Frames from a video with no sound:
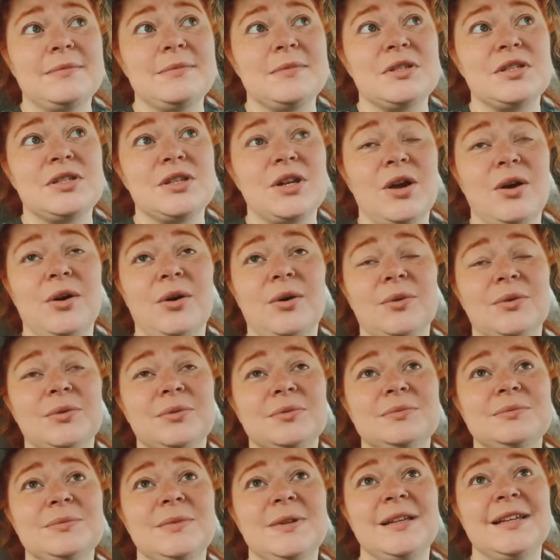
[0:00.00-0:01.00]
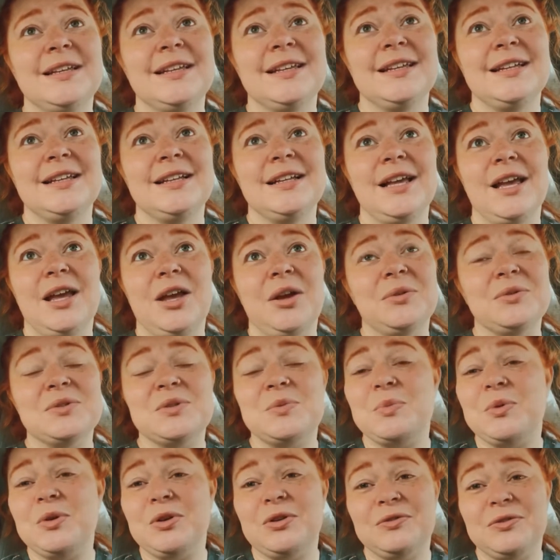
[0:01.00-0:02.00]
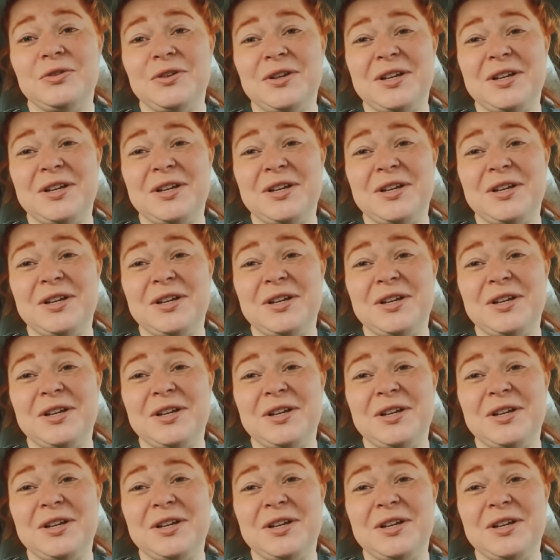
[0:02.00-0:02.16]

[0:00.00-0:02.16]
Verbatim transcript: So it was a beautiful